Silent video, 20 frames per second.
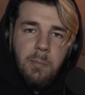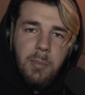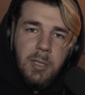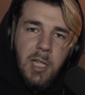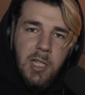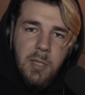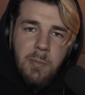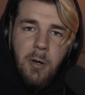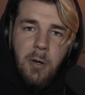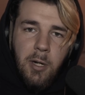but
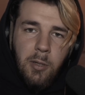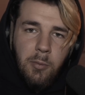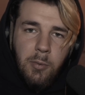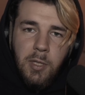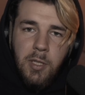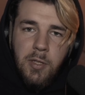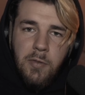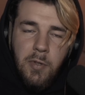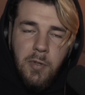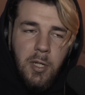that's about it
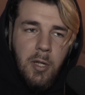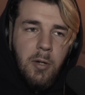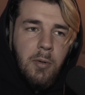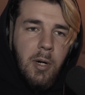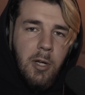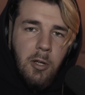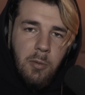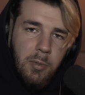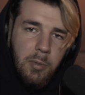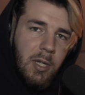with this video.
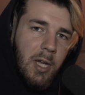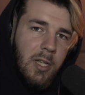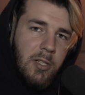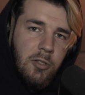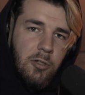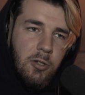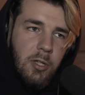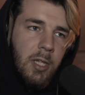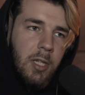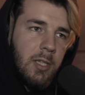I hope you guys
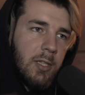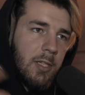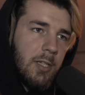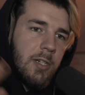enjoyed it.